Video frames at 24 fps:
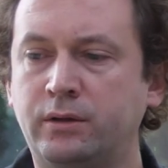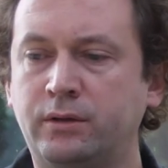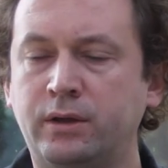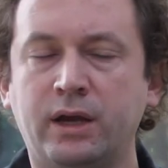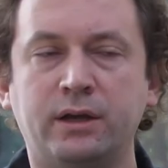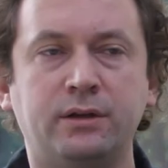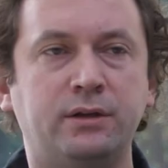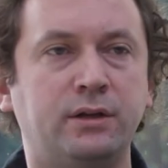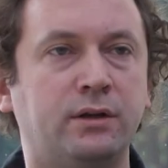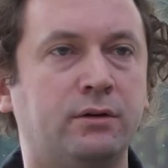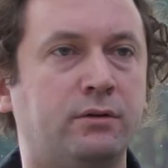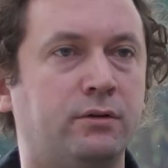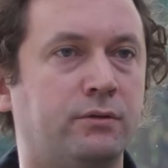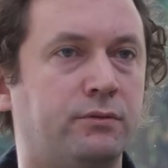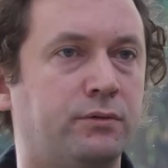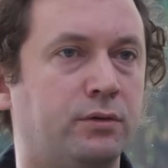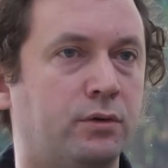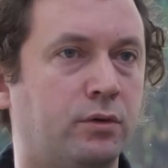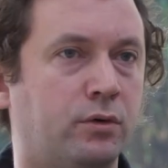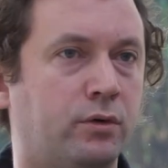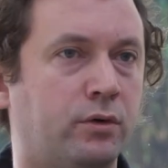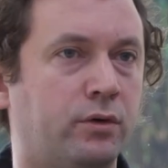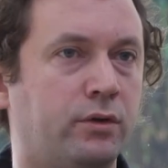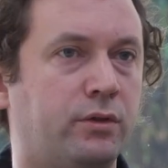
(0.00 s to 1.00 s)
the idea of
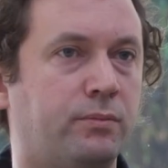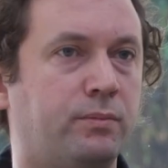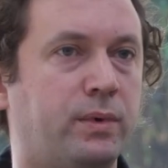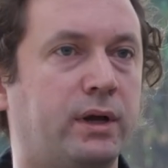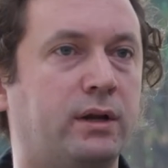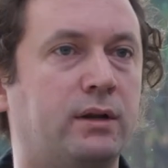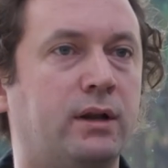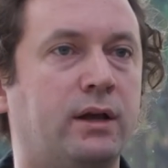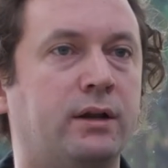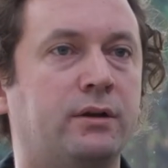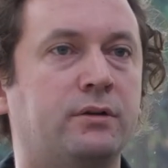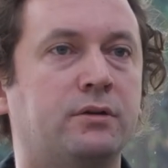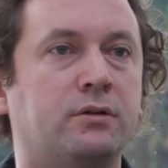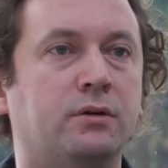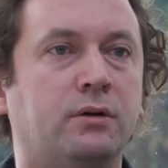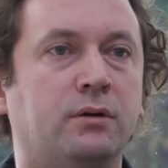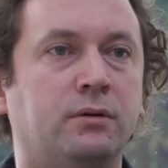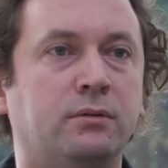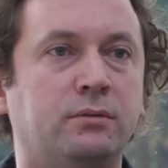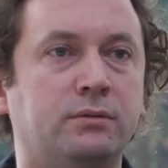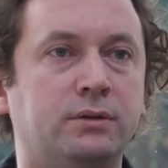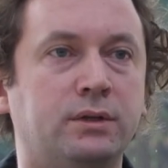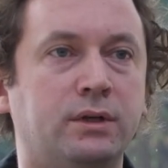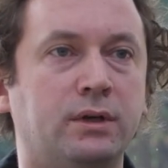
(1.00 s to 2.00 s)
North by Glenn
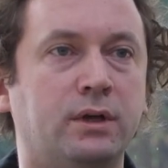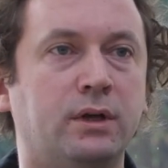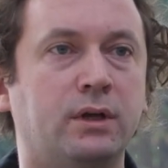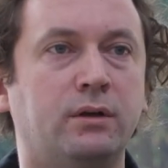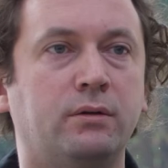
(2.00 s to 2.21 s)
Gould,